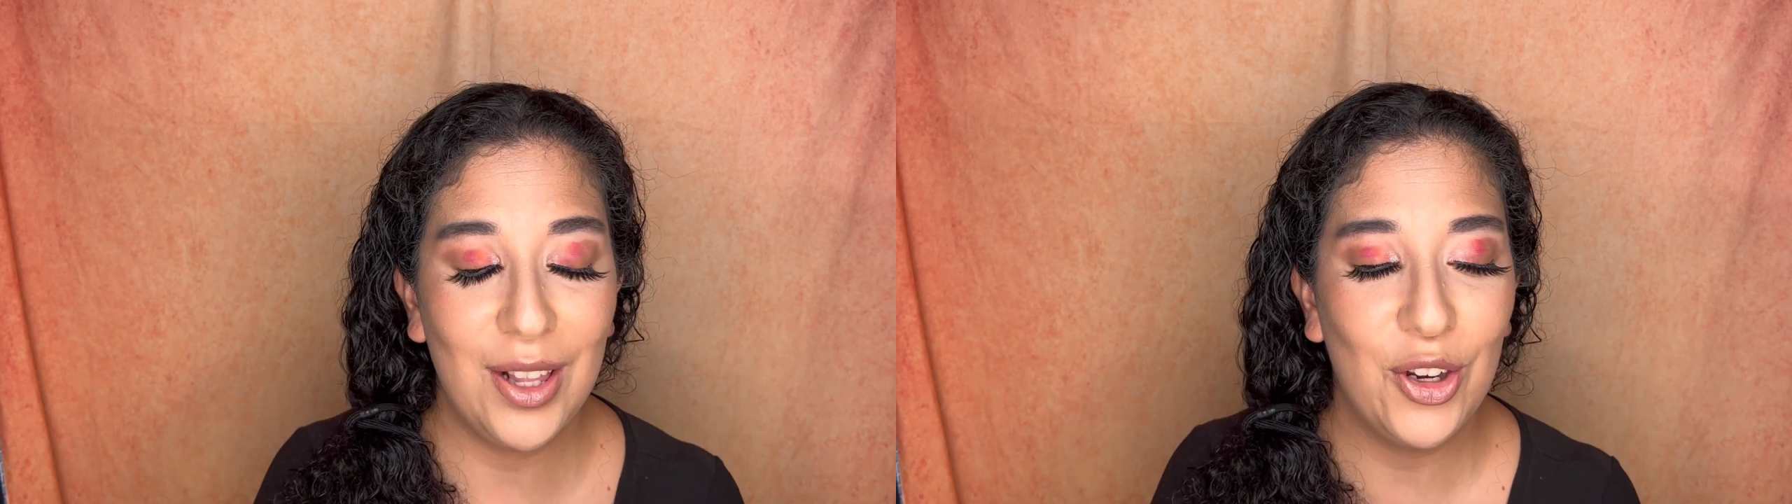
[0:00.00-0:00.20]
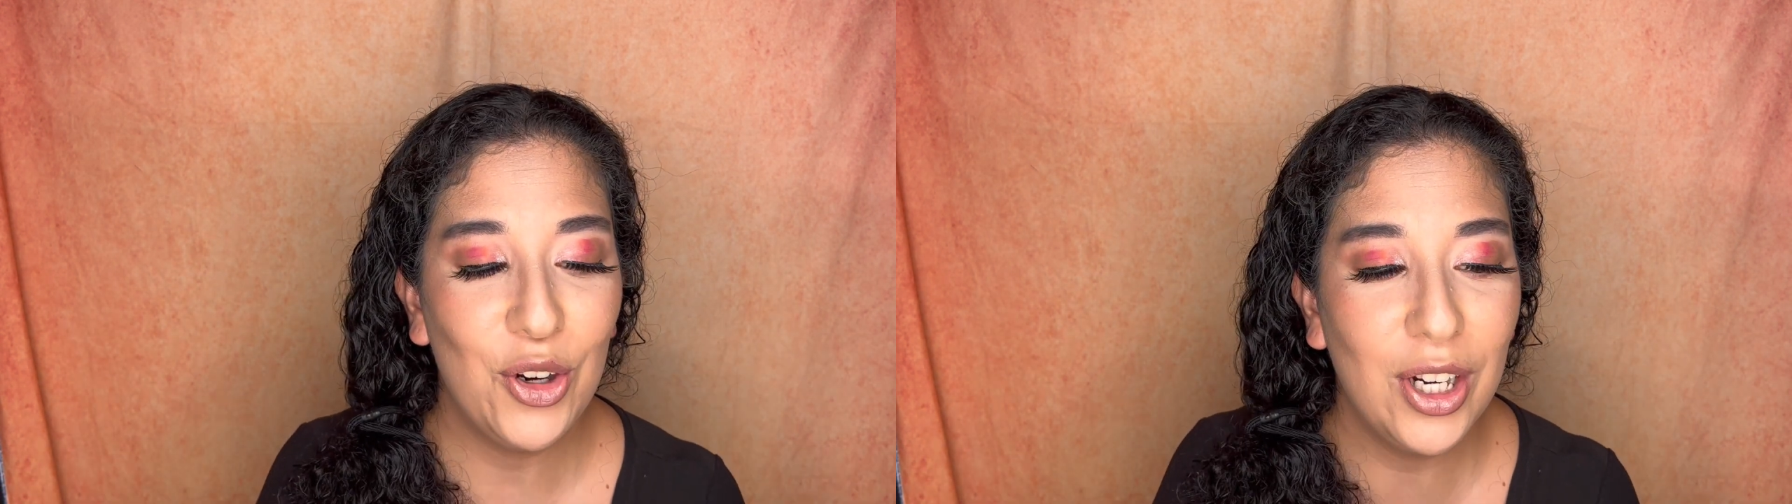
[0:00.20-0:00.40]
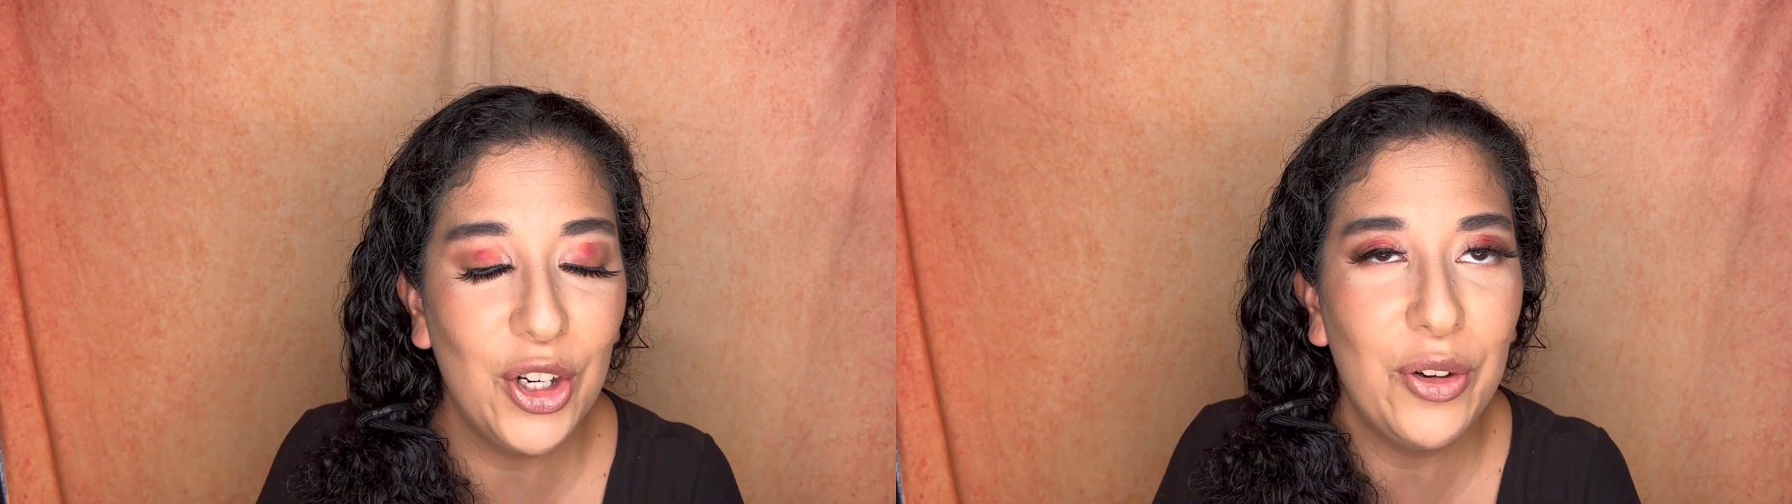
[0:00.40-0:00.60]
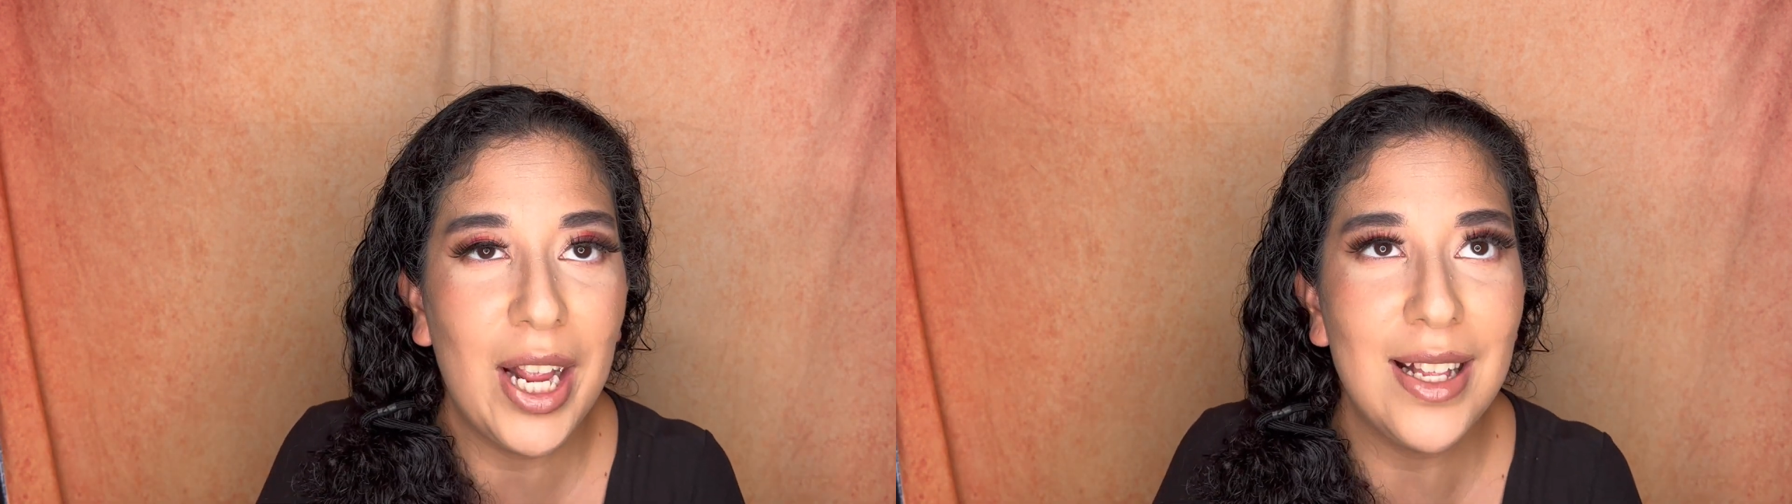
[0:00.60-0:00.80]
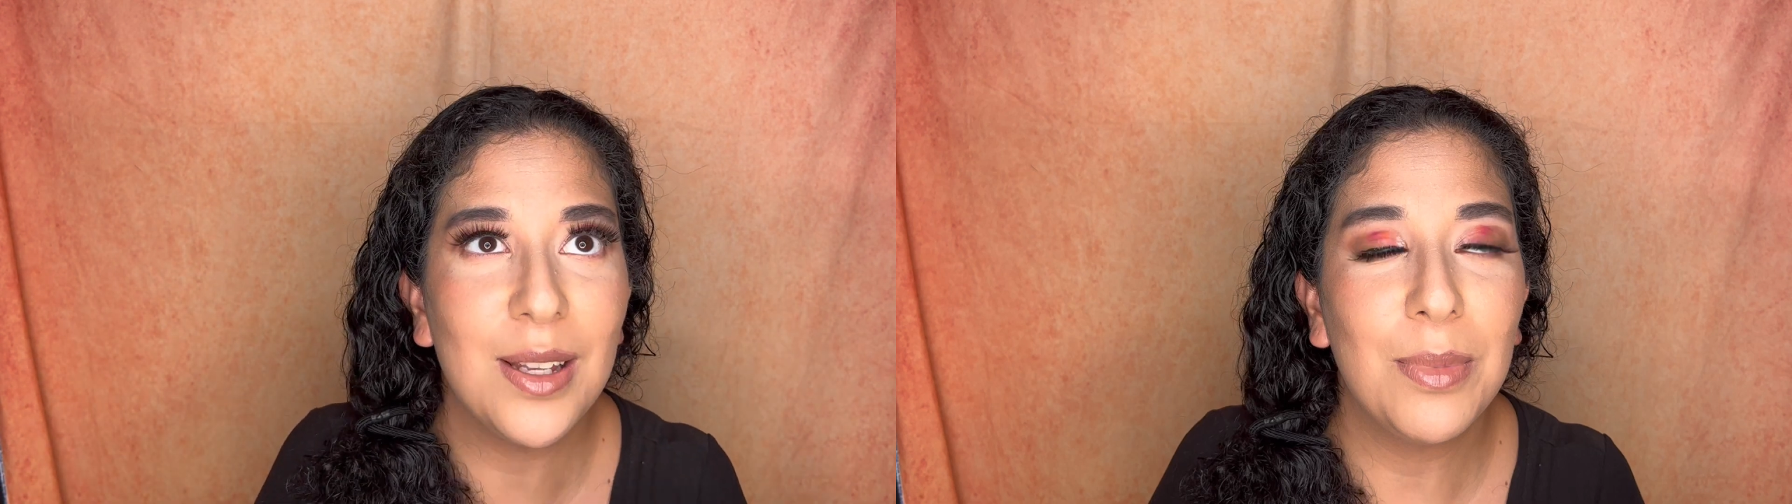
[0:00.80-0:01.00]
You're gonna
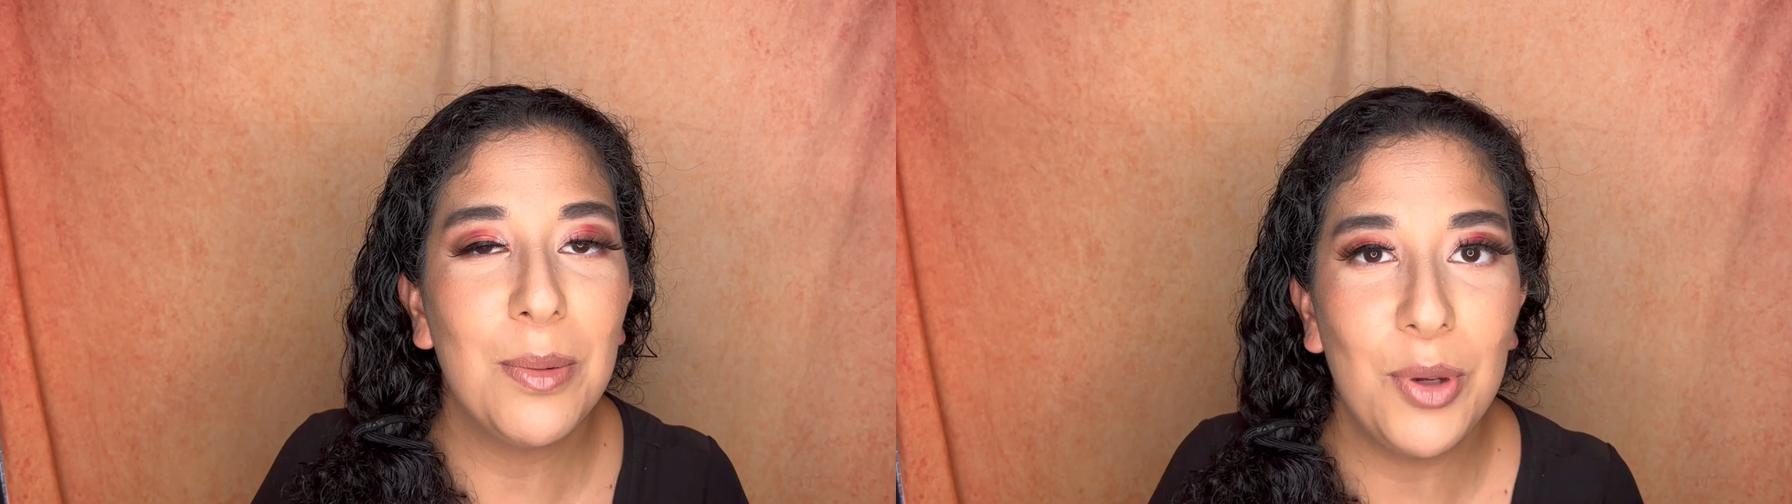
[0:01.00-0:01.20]
create something